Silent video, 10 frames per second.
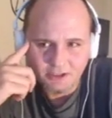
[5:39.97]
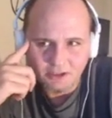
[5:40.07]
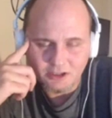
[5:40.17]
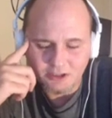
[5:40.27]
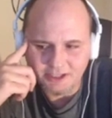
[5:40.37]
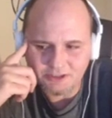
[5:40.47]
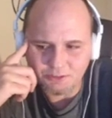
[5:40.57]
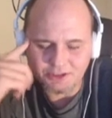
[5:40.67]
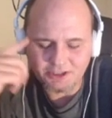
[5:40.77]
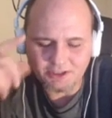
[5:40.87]
And that's
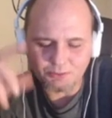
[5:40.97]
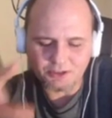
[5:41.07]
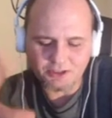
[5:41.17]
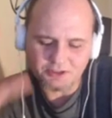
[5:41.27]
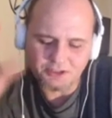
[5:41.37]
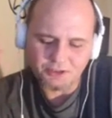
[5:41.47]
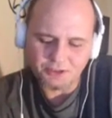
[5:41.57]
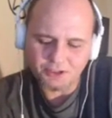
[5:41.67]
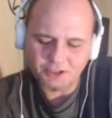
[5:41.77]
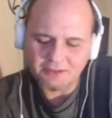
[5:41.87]
one thing that in
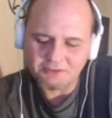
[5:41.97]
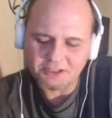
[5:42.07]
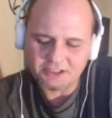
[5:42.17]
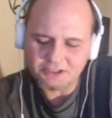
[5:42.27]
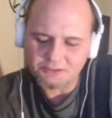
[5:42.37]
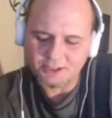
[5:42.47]
our conversations